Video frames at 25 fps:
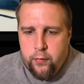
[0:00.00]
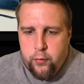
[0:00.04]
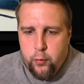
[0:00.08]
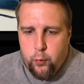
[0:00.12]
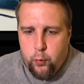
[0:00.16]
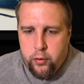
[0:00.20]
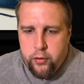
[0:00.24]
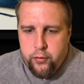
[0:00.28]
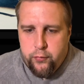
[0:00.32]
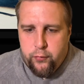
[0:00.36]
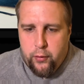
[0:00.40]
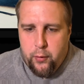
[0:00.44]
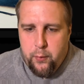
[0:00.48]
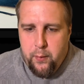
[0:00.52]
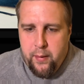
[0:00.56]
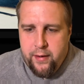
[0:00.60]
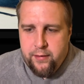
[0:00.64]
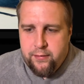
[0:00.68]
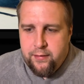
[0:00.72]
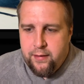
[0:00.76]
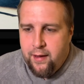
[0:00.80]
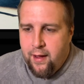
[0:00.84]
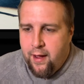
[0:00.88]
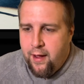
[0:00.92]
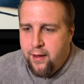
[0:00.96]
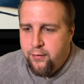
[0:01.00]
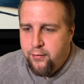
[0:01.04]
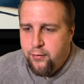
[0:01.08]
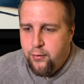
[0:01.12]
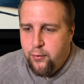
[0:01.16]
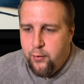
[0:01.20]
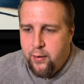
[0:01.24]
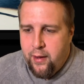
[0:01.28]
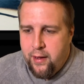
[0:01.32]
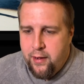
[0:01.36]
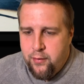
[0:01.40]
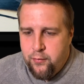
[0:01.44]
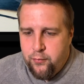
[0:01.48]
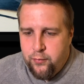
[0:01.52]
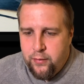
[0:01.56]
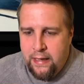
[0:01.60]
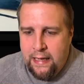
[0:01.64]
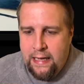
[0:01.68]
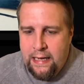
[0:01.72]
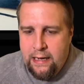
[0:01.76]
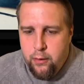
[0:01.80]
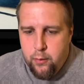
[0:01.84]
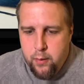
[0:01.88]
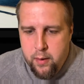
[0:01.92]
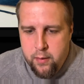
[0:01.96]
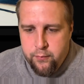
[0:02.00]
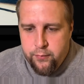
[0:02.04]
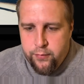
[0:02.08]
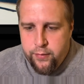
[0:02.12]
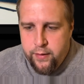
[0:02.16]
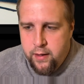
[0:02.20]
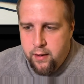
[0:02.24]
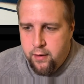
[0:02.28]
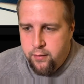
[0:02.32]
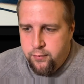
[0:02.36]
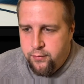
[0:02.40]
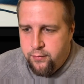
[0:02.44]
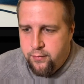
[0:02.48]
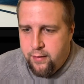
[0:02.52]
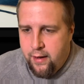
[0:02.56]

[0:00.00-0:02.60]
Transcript: the wonderful, amazing guys who kind of clear everything off